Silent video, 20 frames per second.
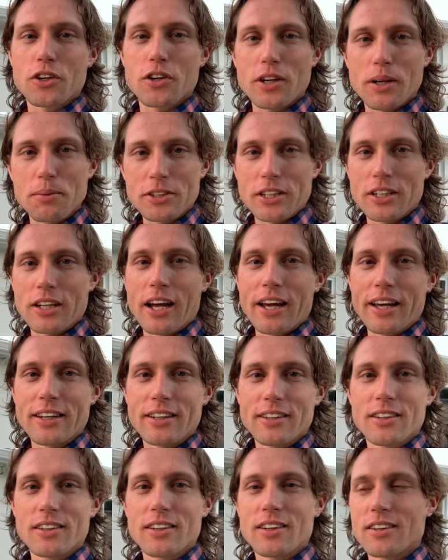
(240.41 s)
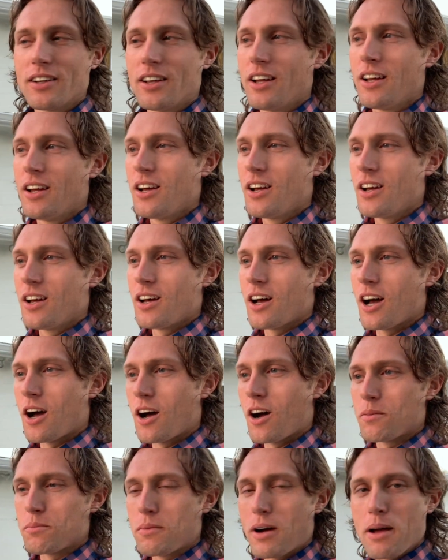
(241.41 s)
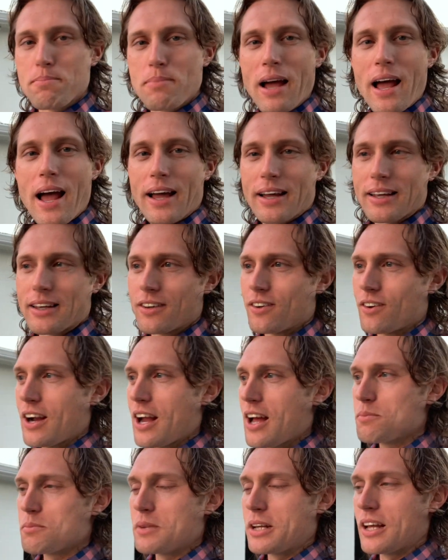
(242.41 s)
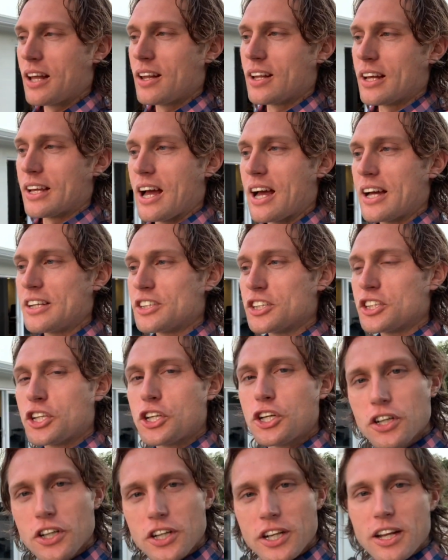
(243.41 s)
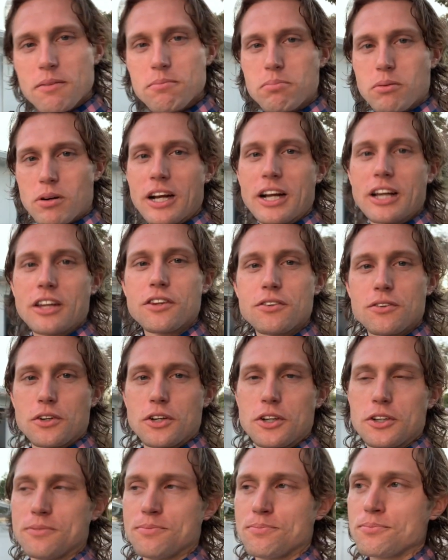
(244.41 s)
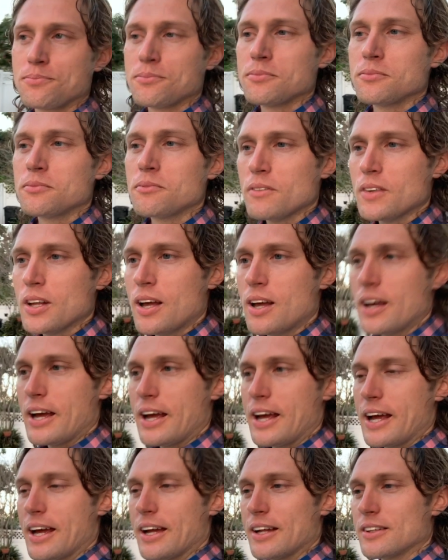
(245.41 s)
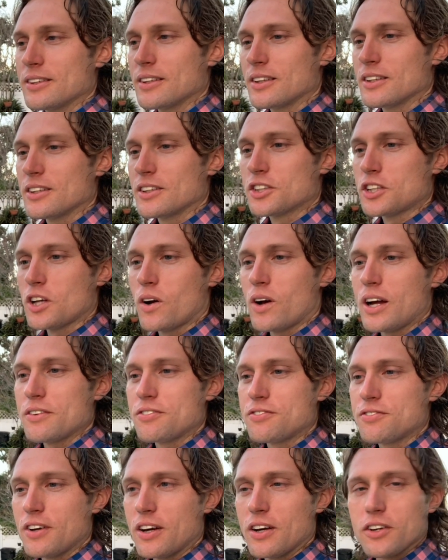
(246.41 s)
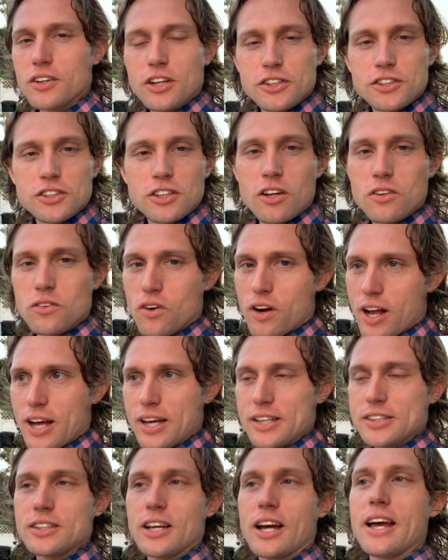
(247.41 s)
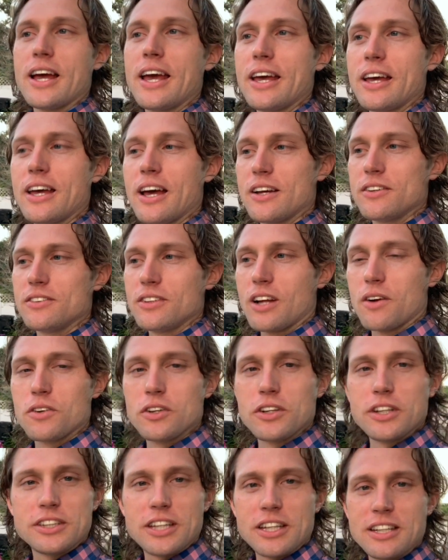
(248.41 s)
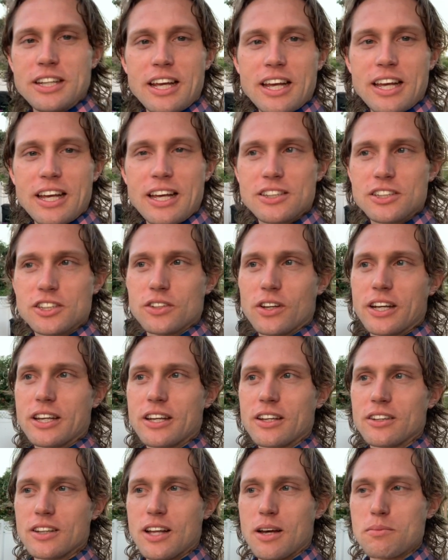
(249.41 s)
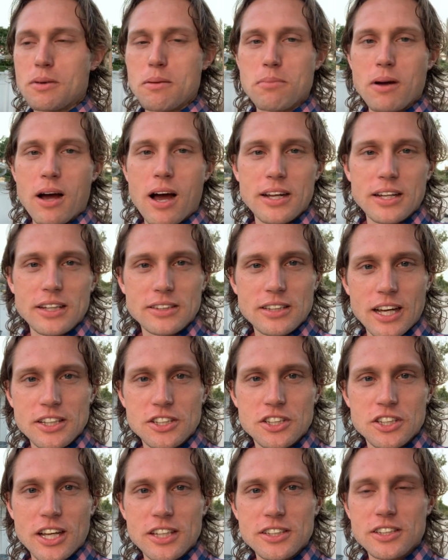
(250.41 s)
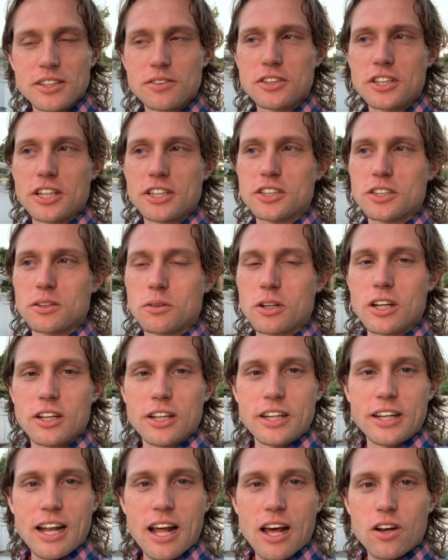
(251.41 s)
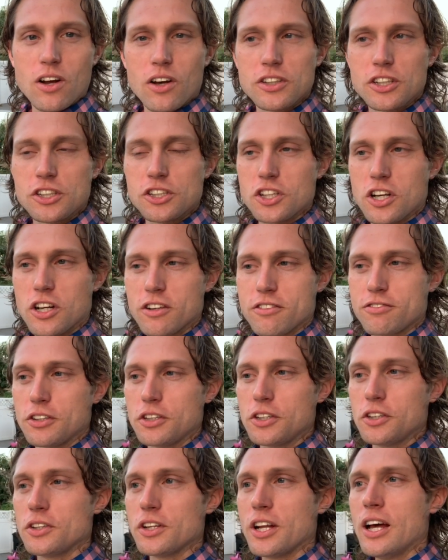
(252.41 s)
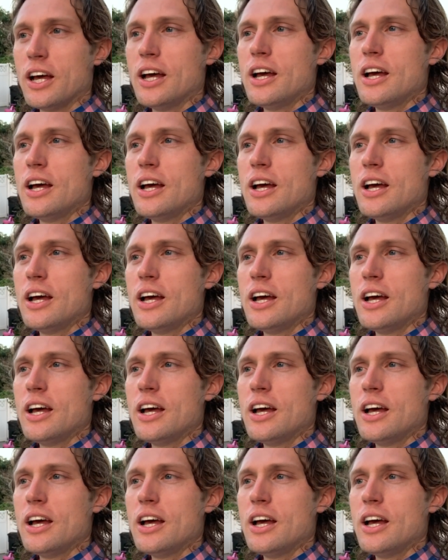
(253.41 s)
kryptonite on my back and around me. Like I just couldn't break through. And so I focused on rest. I ate, I, I really didn't eat so I could let my body digestive system clean out all the junk food,